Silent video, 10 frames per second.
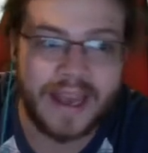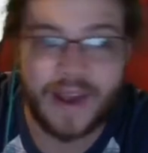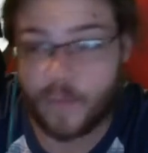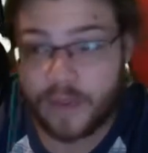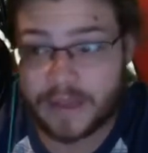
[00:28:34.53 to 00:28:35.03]

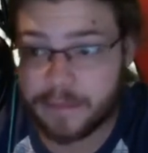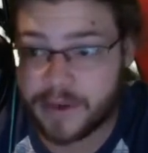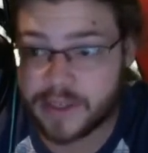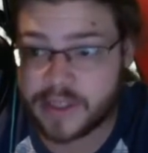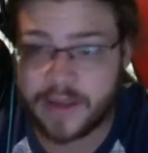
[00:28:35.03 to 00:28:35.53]
we can
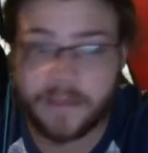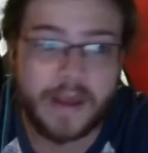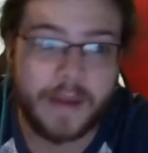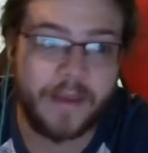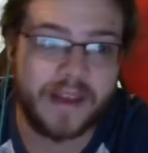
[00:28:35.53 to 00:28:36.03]
punch them
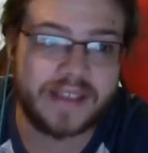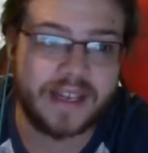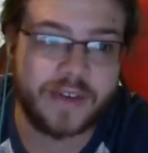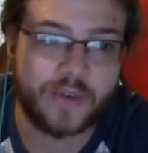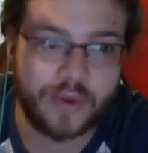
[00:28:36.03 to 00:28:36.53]
by
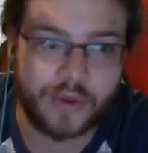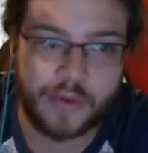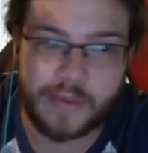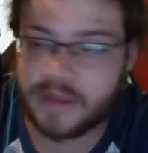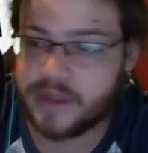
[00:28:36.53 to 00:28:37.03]
setting Trick
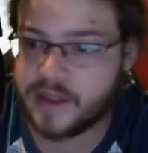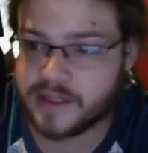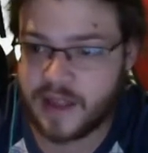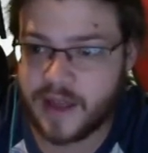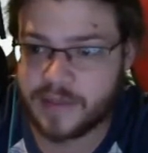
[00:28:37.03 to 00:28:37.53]
Room with
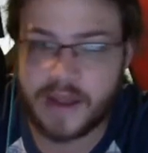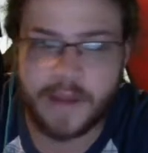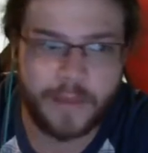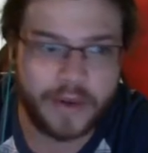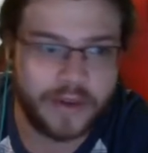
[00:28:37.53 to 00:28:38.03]
Dusclops.
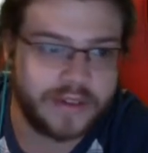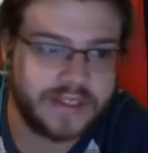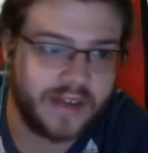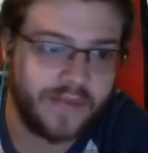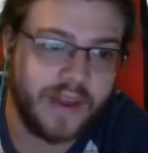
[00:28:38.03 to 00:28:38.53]
Pretty good
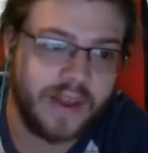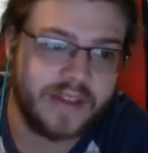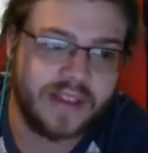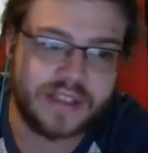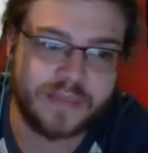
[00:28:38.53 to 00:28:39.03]
stuff.
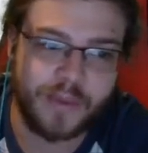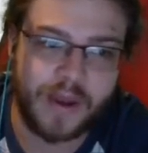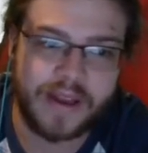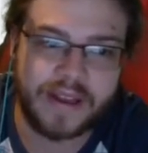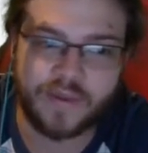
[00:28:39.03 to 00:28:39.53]
The
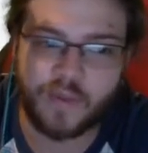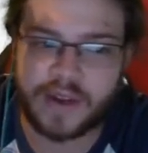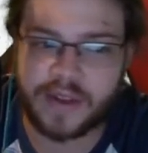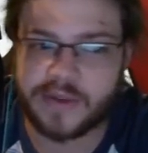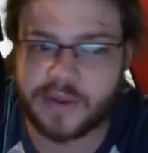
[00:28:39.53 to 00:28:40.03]
spread is what I
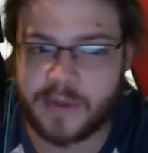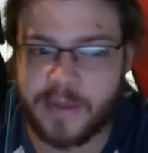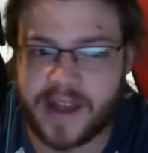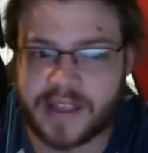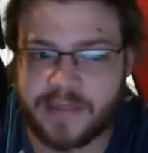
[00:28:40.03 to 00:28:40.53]
used on a
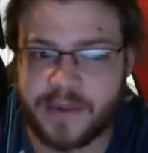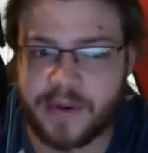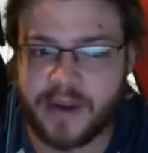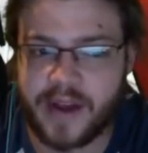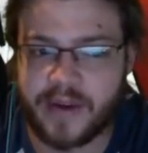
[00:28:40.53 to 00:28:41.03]
past
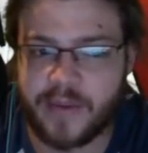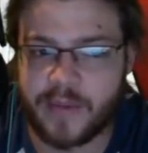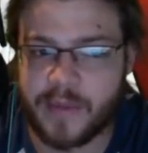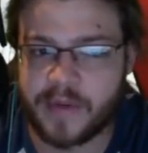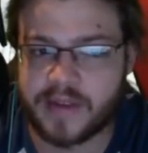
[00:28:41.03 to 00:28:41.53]
build. I don't
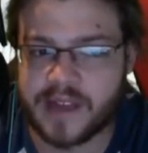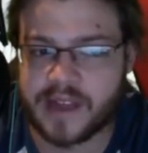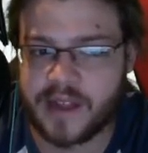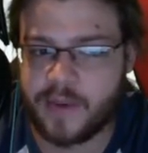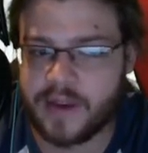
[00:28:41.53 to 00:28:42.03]
remember
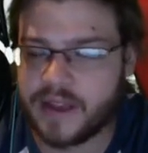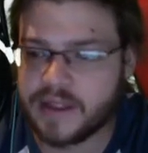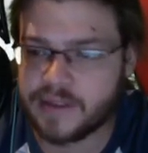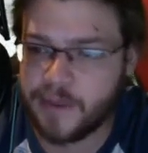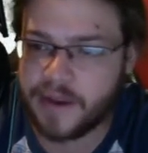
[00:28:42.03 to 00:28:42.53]
exactly what it
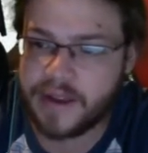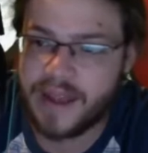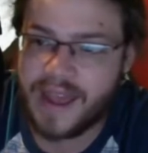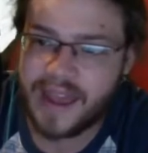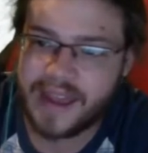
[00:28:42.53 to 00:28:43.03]
hits, but
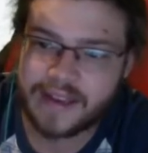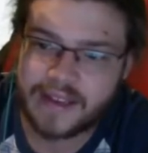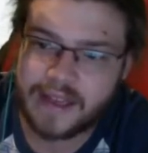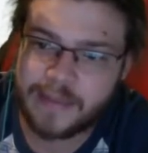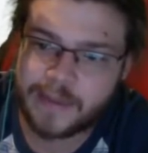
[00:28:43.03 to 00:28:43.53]
it
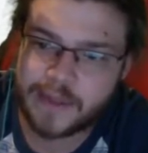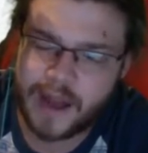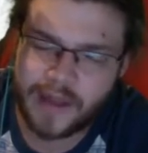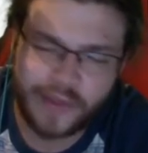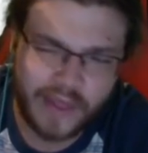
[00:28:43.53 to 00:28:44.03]
keeps,
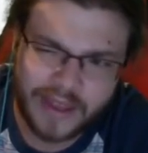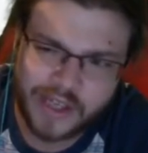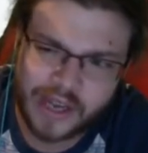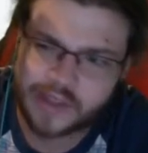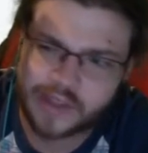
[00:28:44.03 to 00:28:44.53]
I think it
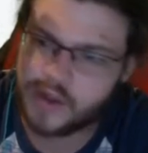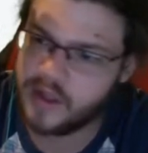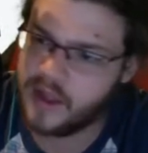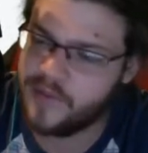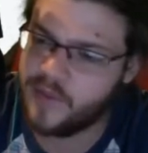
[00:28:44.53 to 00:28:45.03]
checks
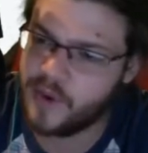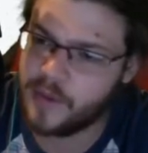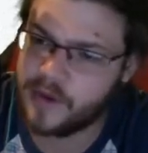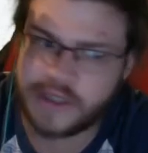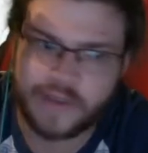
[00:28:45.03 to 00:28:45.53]
Life Orb
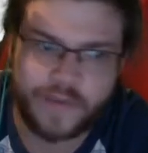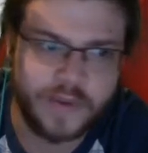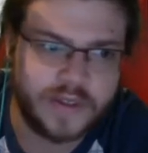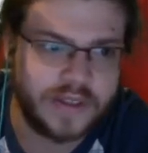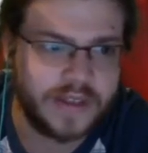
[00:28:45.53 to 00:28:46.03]

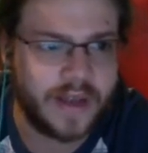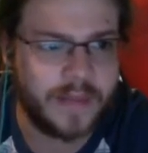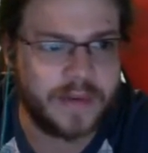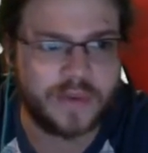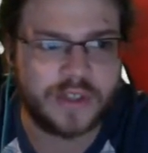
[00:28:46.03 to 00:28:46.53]
Urshifu's
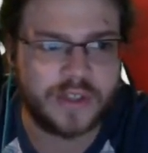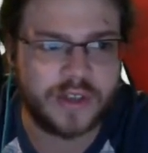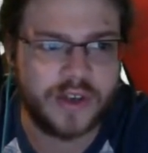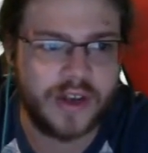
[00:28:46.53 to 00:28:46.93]
damage, which is good,